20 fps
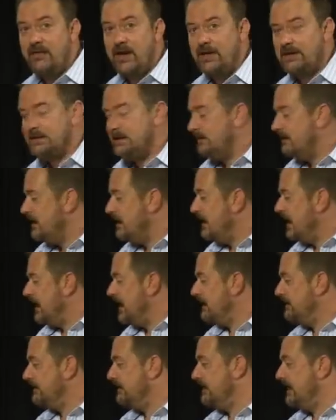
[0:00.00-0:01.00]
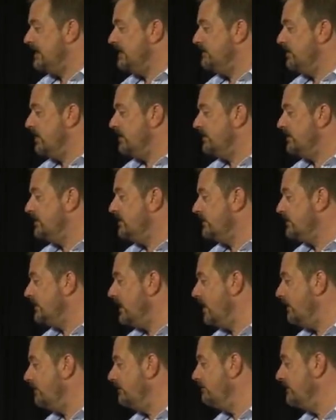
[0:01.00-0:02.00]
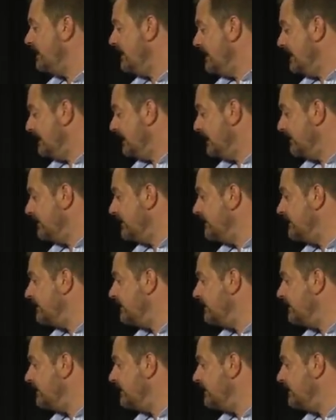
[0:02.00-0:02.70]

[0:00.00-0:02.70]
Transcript: factor and attenuation yourself. Now this